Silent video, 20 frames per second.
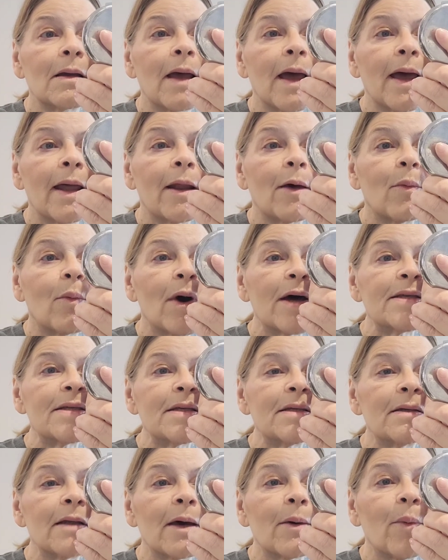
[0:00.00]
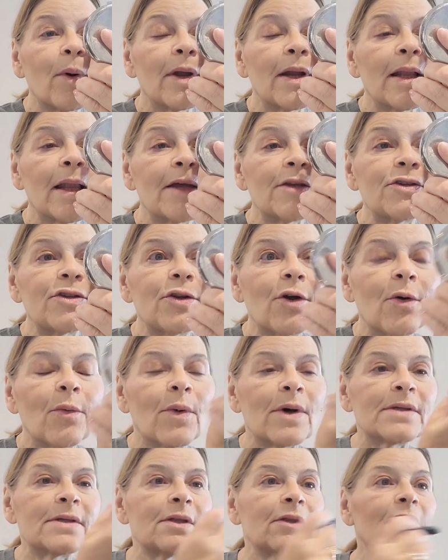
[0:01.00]
And it wasn't, I want to let you know, it
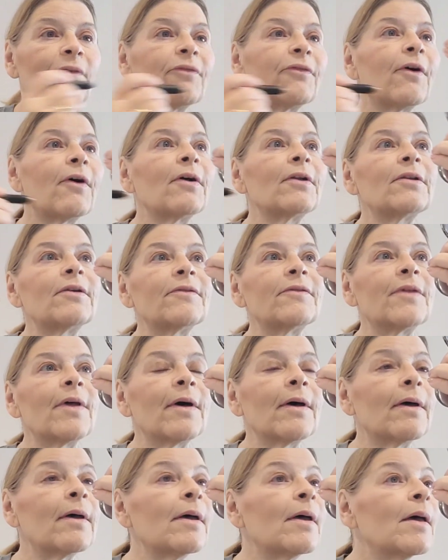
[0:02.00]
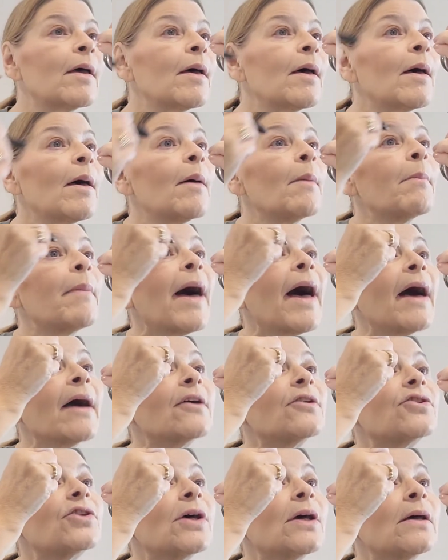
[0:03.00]
wasn't the fault of the
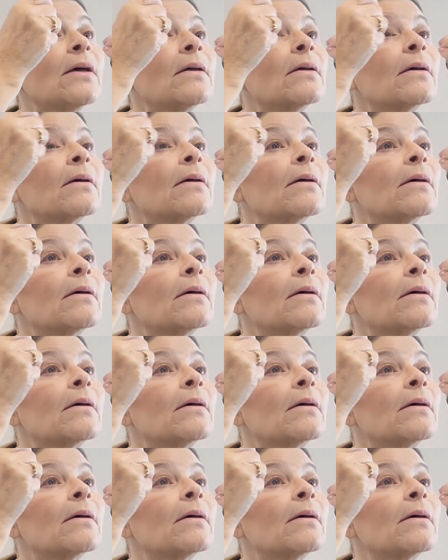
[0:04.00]
packaging